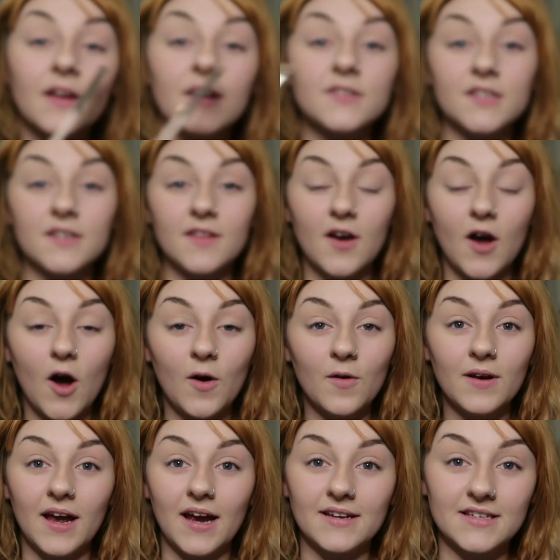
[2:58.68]
So the
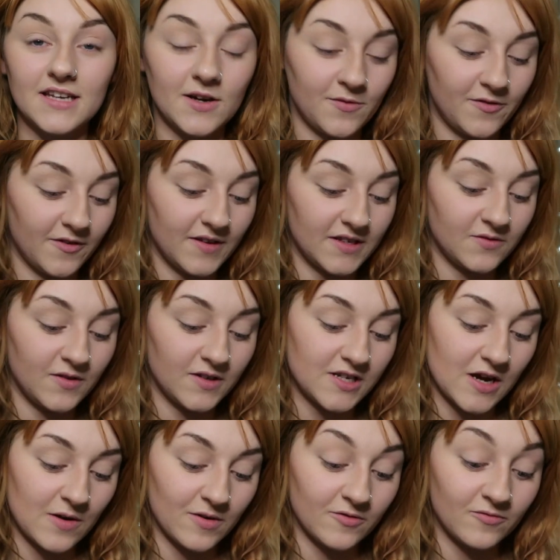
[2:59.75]
whole idea for this
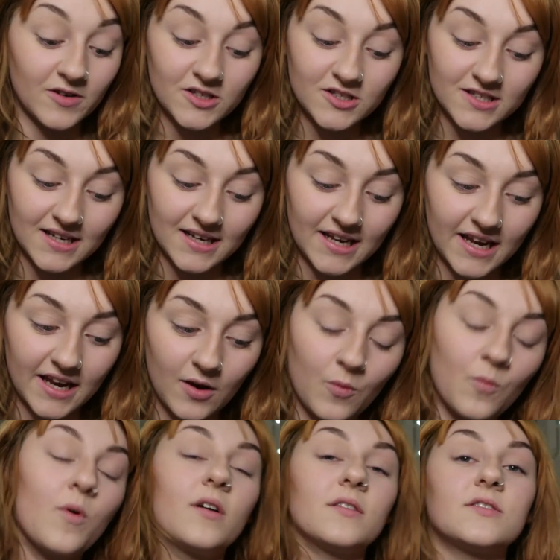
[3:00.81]
video originally
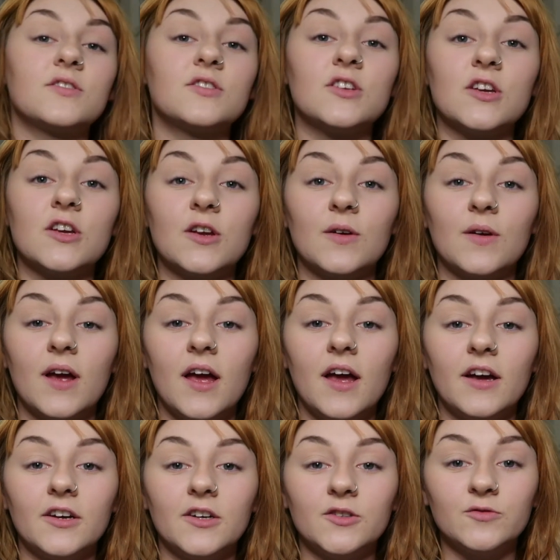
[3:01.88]
was to
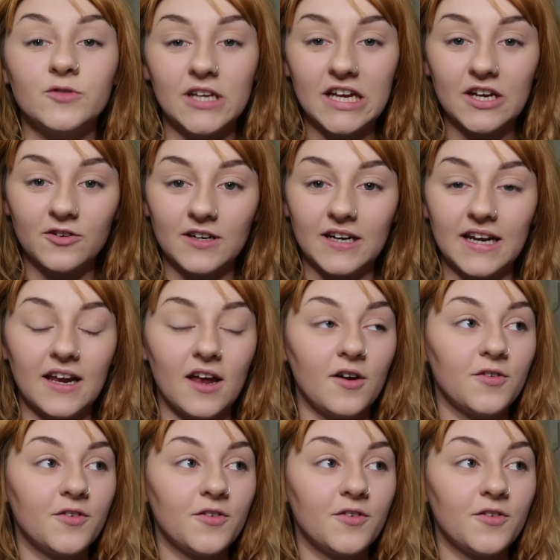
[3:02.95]
recreate a